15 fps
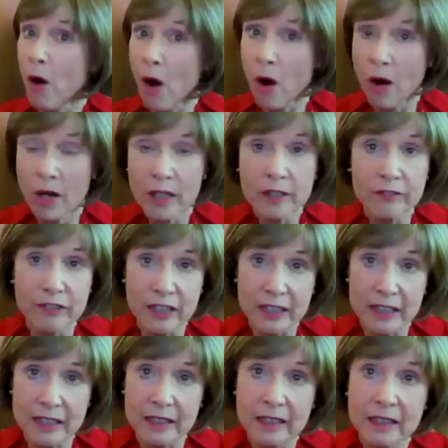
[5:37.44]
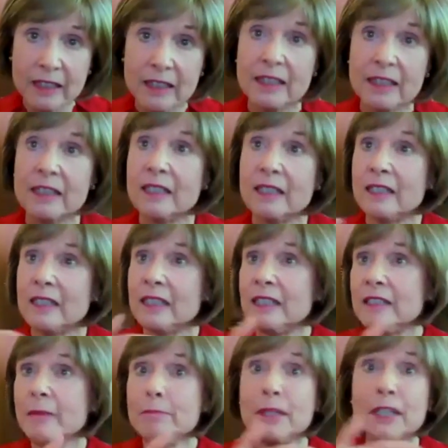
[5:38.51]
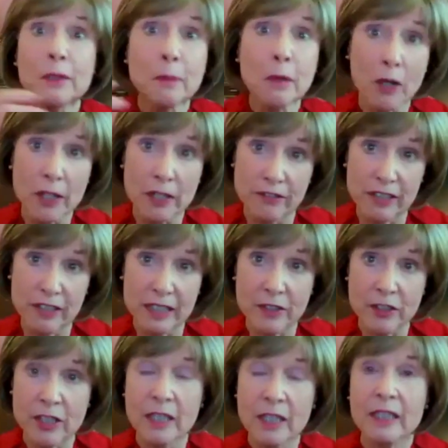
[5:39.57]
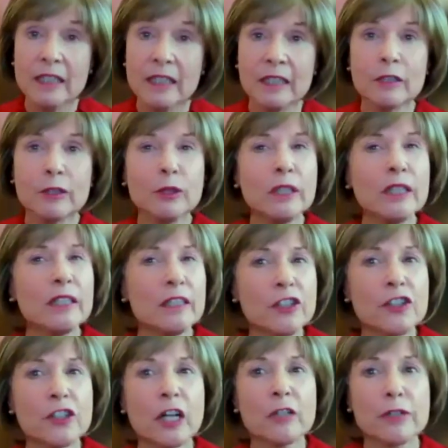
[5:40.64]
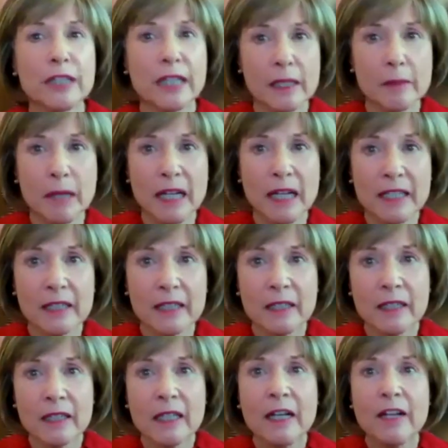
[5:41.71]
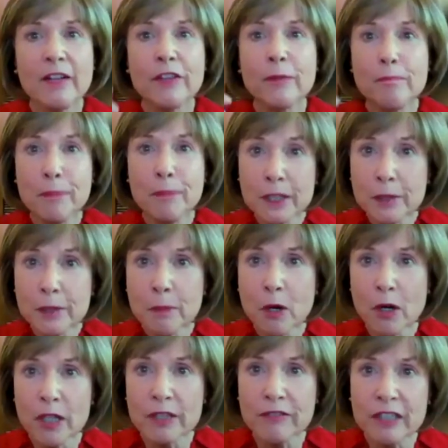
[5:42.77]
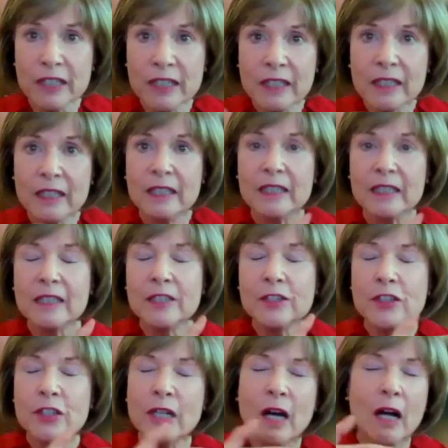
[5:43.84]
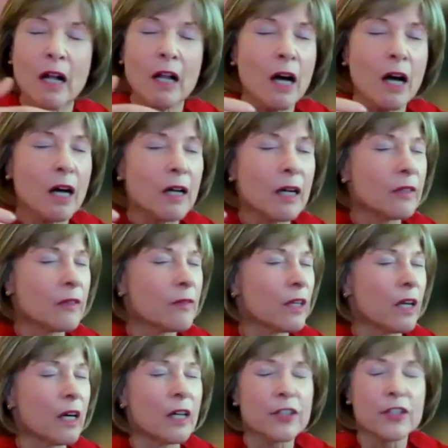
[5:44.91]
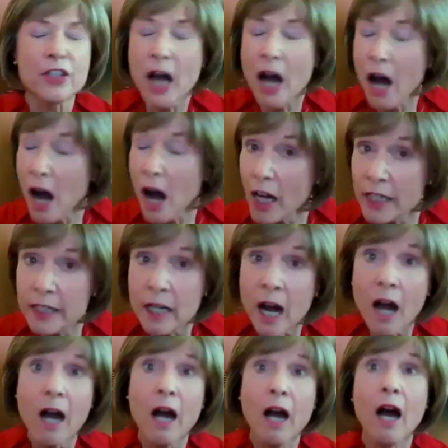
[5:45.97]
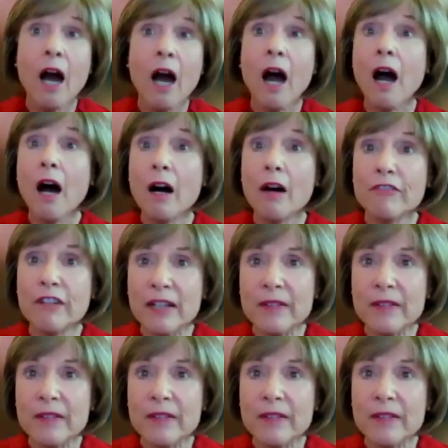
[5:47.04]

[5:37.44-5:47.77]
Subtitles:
Part of it, the bigger part of it, including in this chakra data bank, the bigger part of it is a ton of